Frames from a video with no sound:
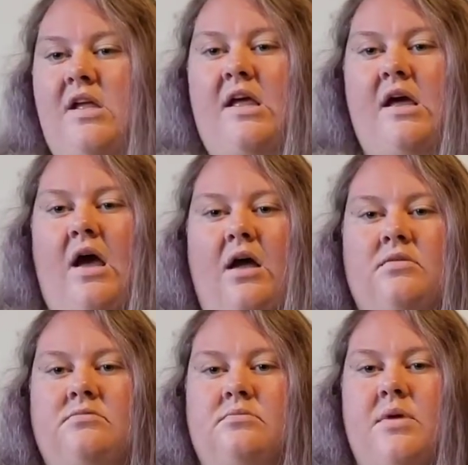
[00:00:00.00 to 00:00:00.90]
yeah,
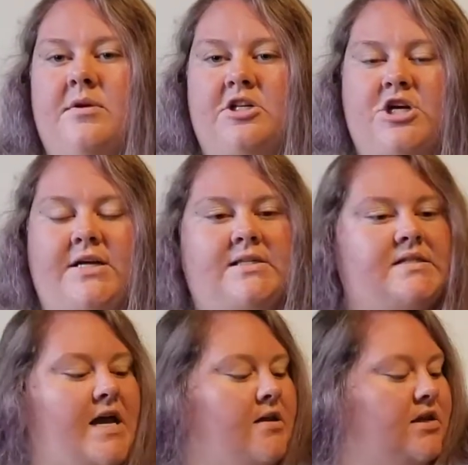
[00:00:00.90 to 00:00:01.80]
maybe I'll try and
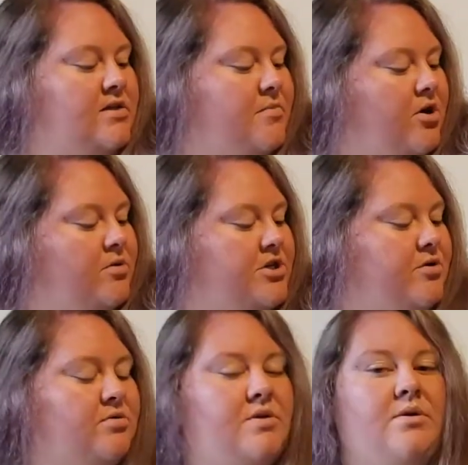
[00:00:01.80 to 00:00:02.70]
style it tomorrow
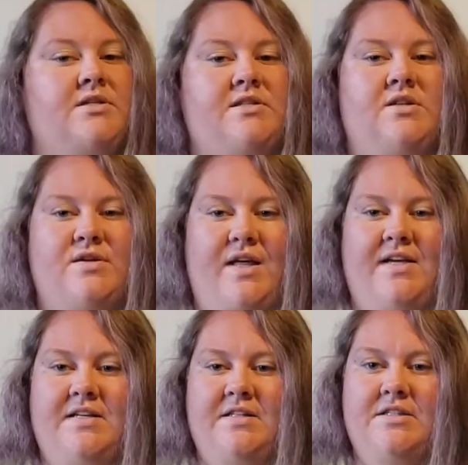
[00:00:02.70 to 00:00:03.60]
too so it doesn't look like
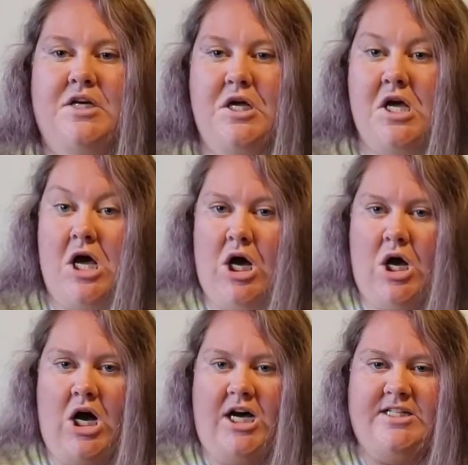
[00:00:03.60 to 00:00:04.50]
a
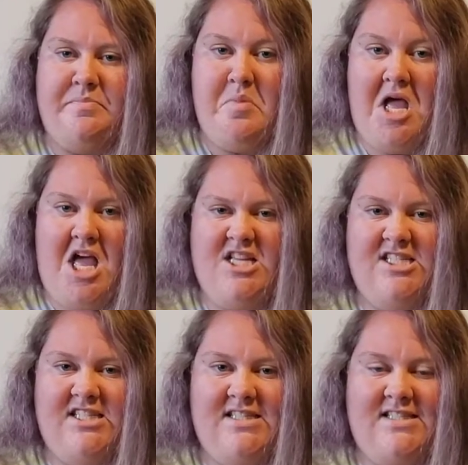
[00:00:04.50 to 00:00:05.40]
hot
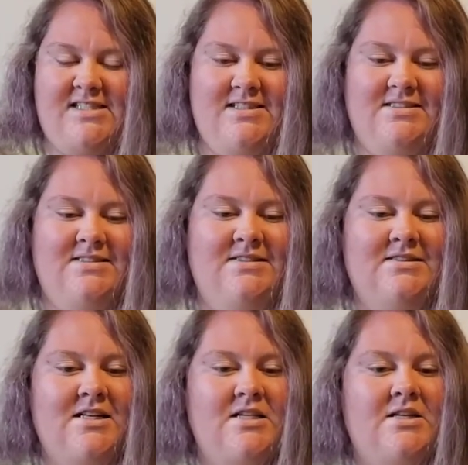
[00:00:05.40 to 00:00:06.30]
mess
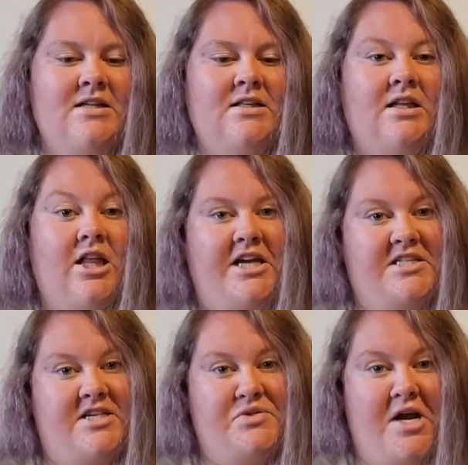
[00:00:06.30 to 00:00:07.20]
like it
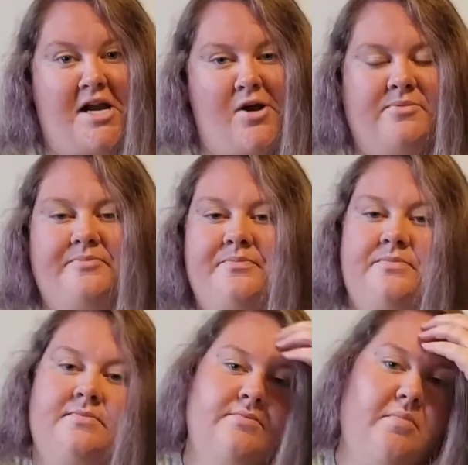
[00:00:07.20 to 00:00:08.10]
does right now.
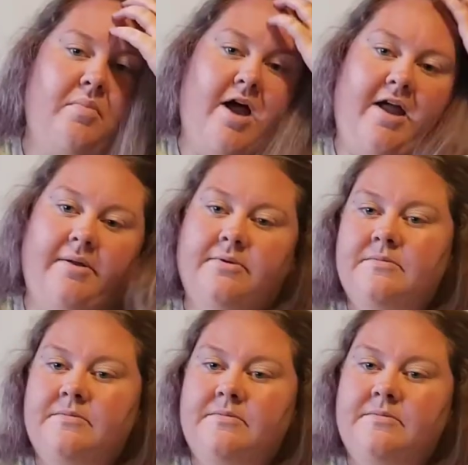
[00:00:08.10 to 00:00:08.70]
But